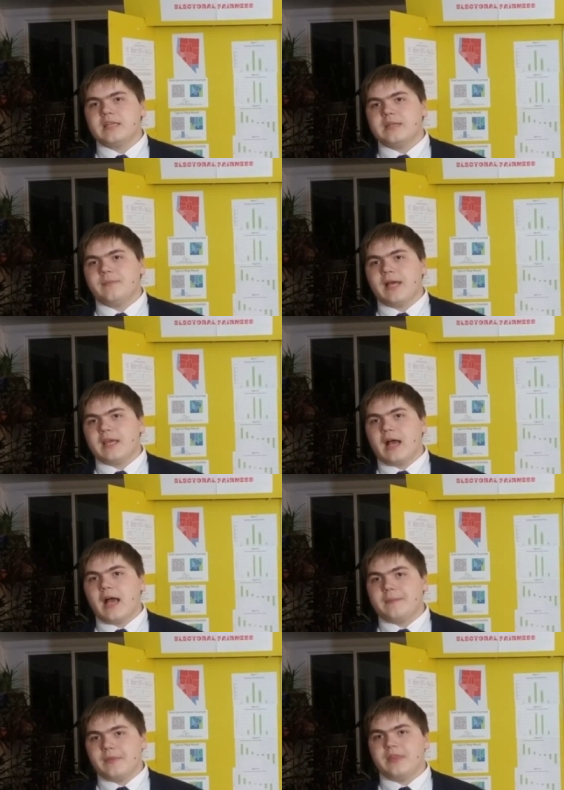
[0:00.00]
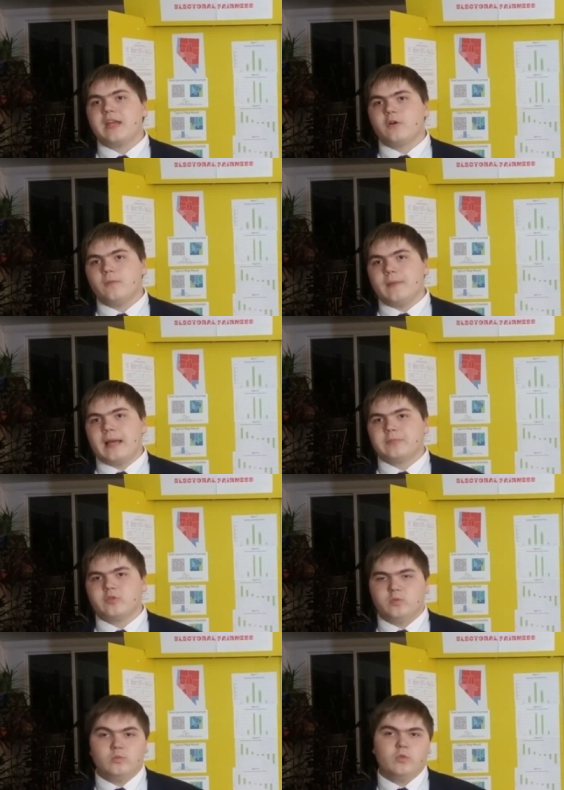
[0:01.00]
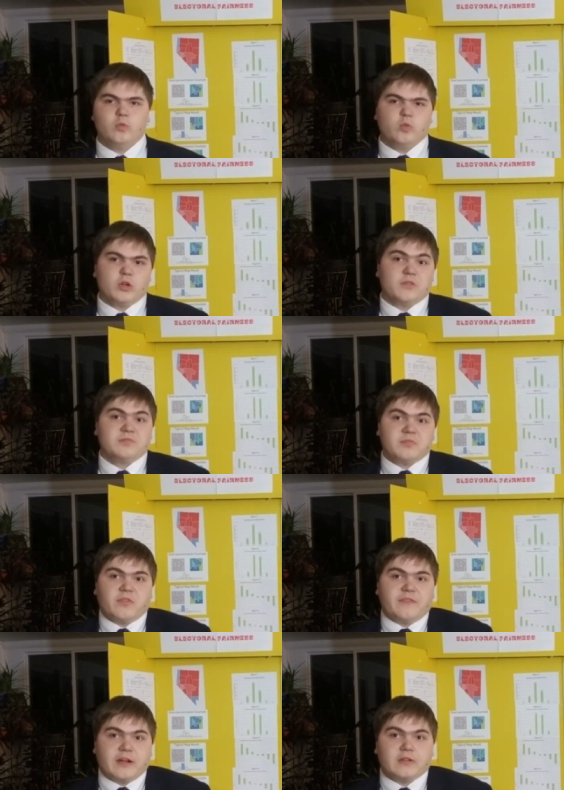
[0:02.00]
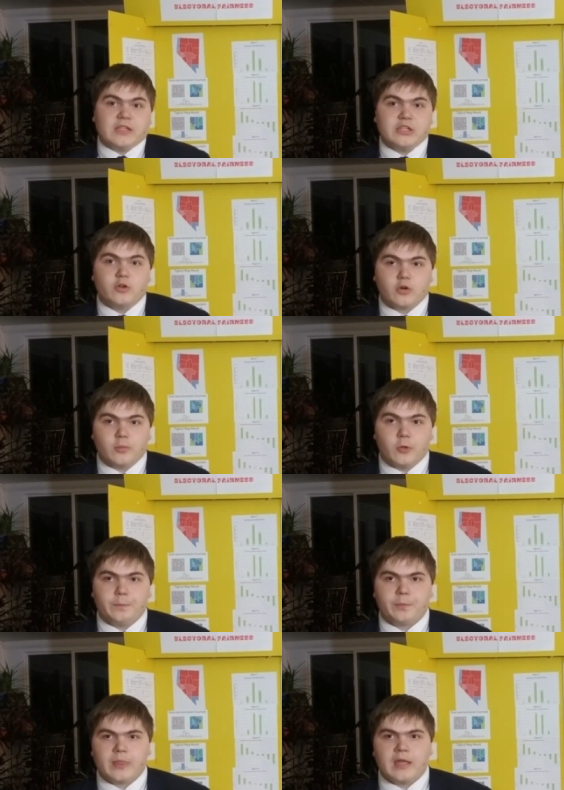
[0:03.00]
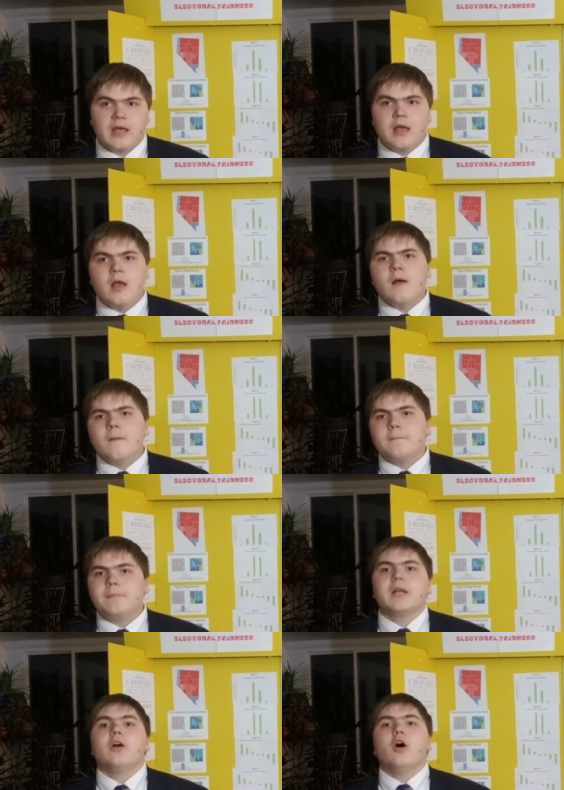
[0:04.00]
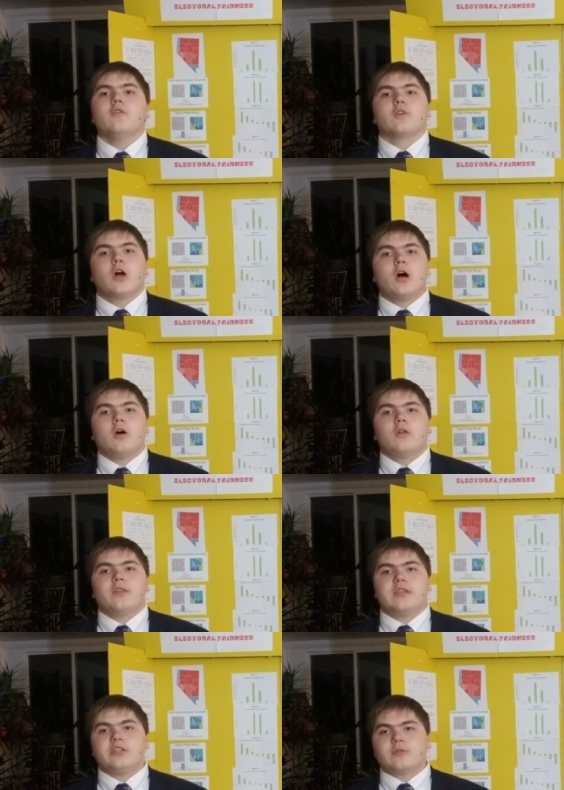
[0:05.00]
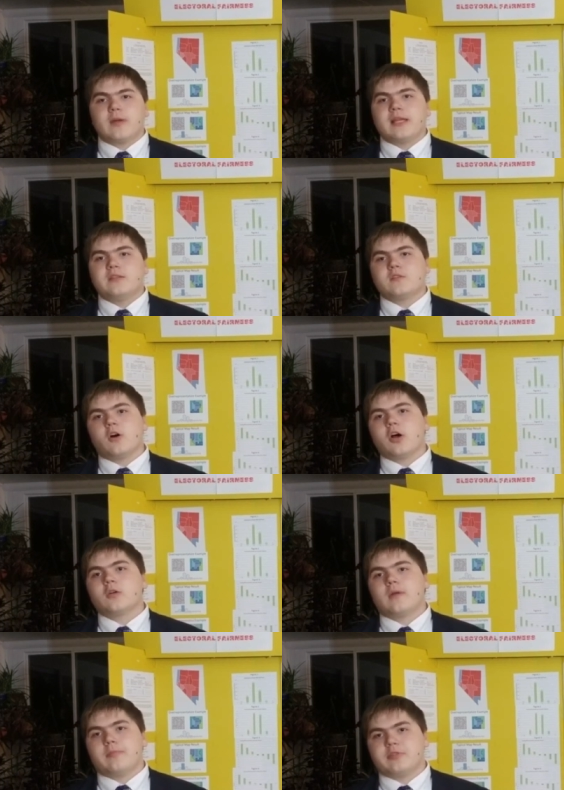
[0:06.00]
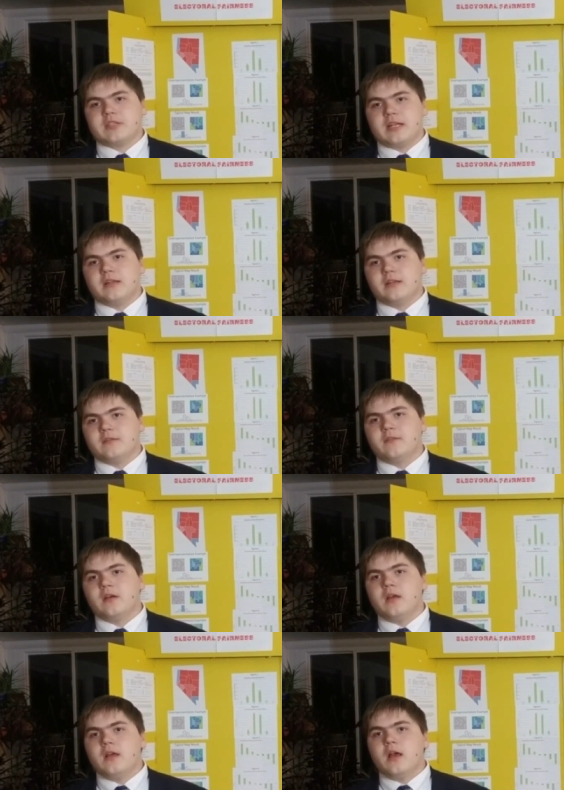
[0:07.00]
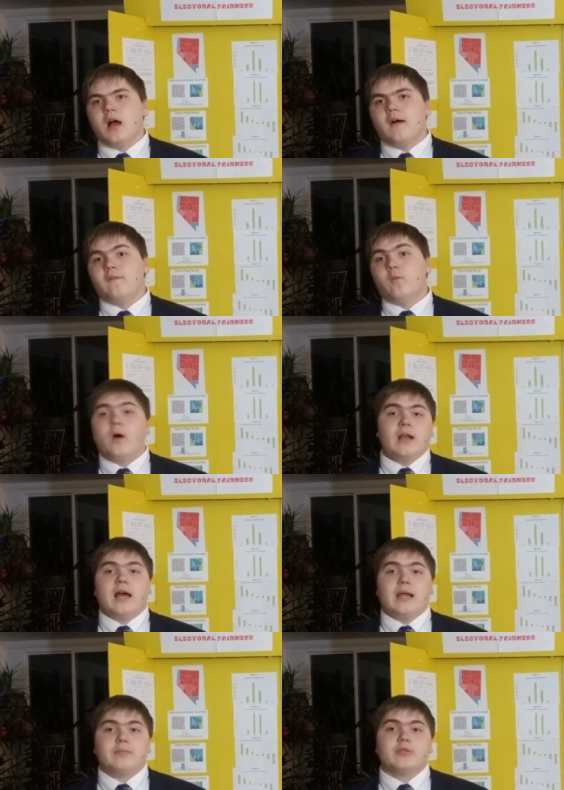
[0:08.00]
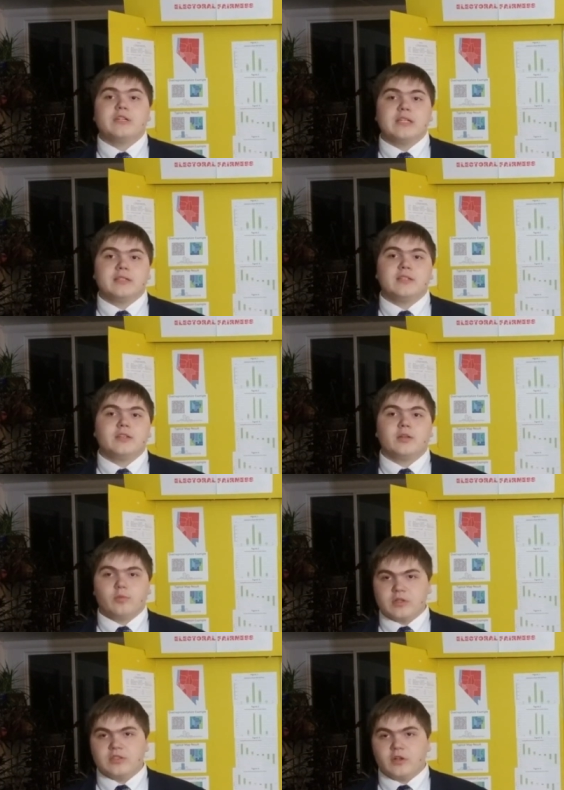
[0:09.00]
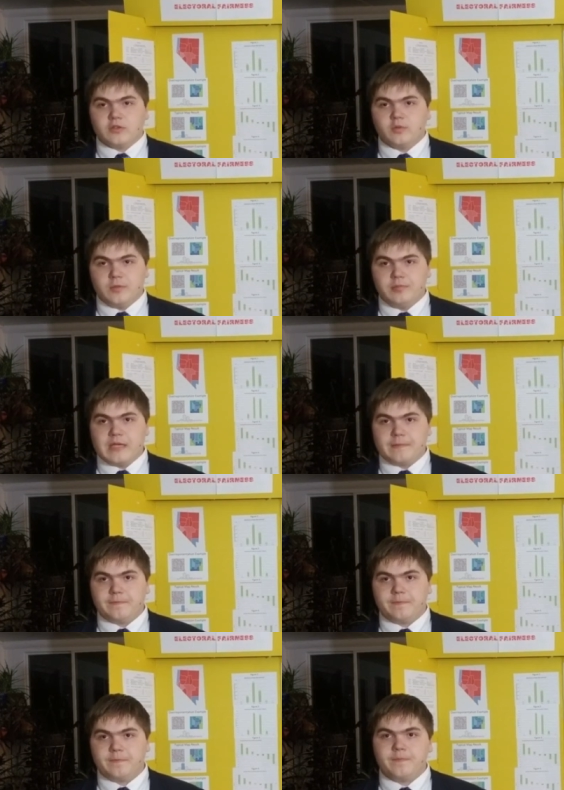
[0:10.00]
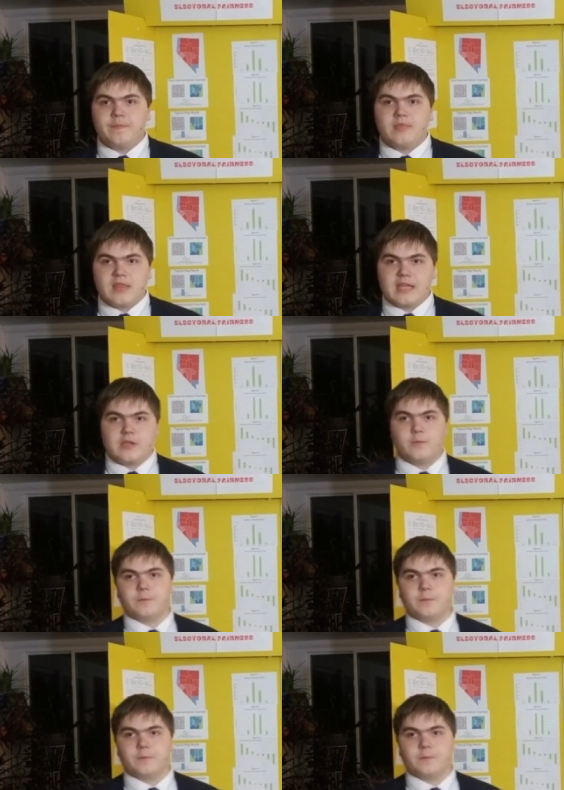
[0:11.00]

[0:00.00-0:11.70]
in my hypothetical maps were fairly normal. But overall, the trends are representative of what I predicted the results would be. Thank you.